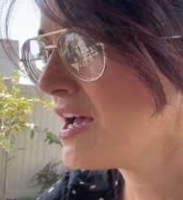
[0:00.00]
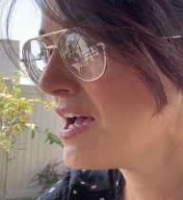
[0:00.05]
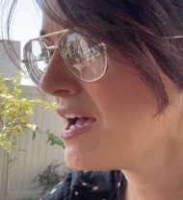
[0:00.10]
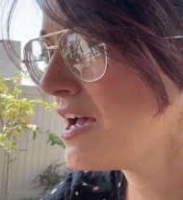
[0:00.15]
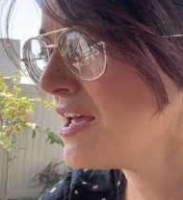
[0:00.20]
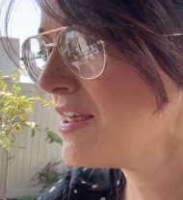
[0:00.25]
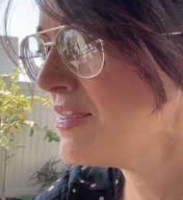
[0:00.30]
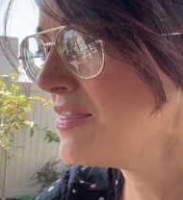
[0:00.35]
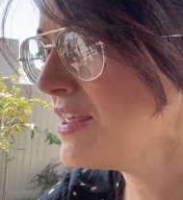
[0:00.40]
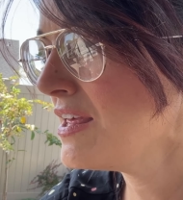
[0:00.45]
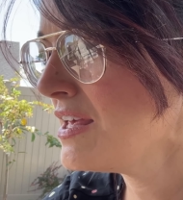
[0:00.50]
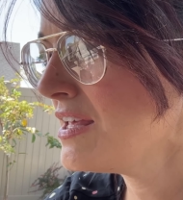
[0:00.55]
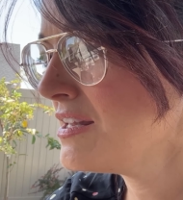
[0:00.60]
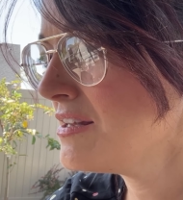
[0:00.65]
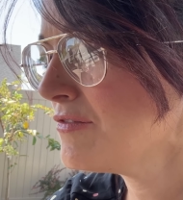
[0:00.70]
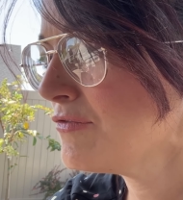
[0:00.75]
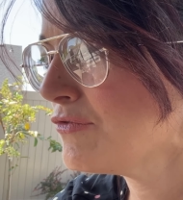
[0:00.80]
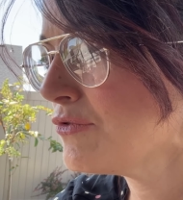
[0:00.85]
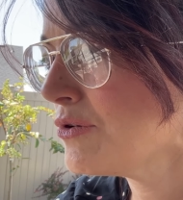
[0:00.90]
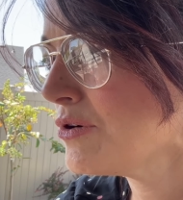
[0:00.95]
And then
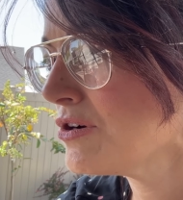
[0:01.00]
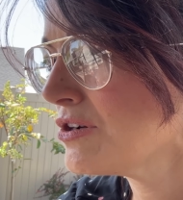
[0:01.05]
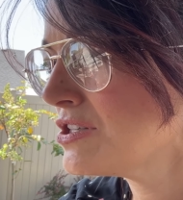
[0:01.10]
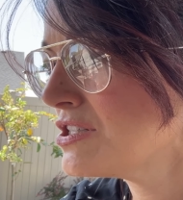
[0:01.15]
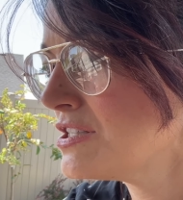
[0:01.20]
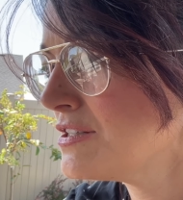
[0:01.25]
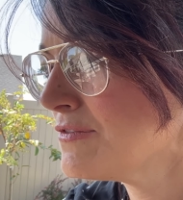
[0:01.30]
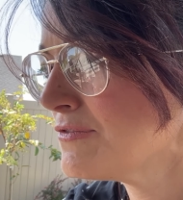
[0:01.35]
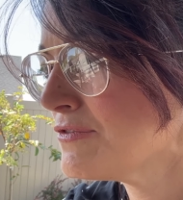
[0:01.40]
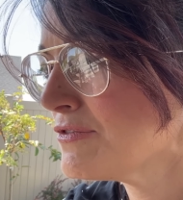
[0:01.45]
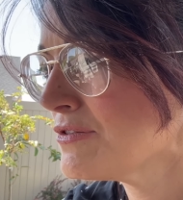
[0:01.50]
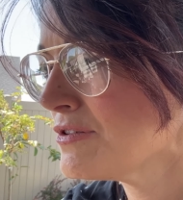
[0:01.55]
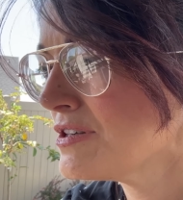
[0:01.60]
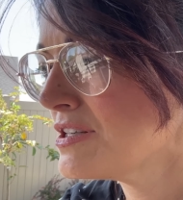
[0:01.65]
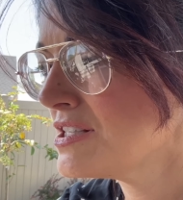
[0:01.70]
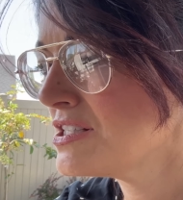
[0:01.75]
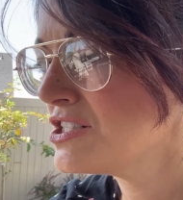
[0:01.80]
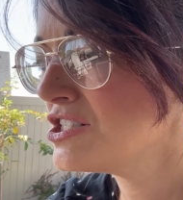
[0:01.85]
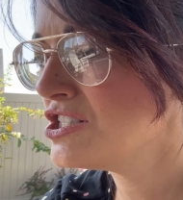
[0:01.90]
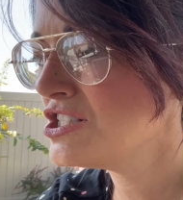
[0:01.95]
for
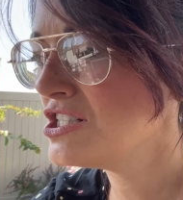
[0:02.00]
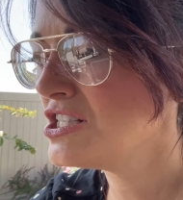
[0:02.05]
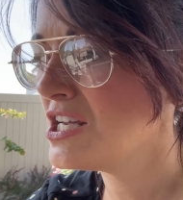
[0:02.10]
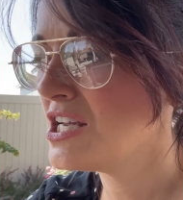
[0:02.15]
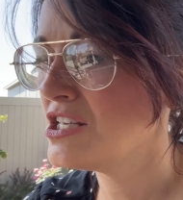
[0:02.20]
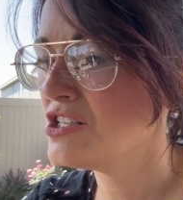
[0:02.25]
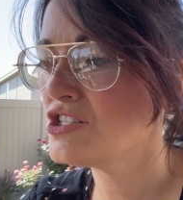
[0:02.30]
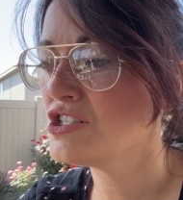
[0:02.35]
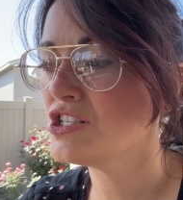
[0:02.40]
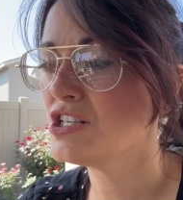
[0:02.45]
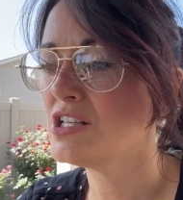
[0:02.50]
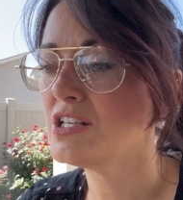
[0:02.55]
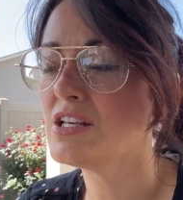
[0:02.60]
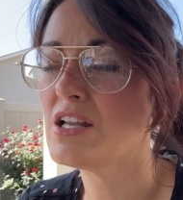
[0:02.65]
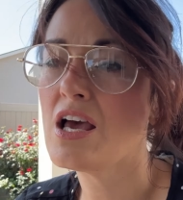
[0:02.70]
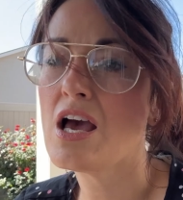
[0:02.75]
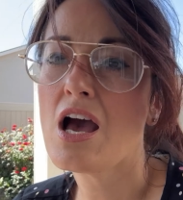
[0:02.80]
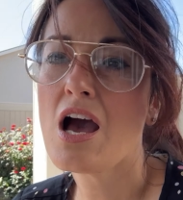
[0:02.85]
differentiation,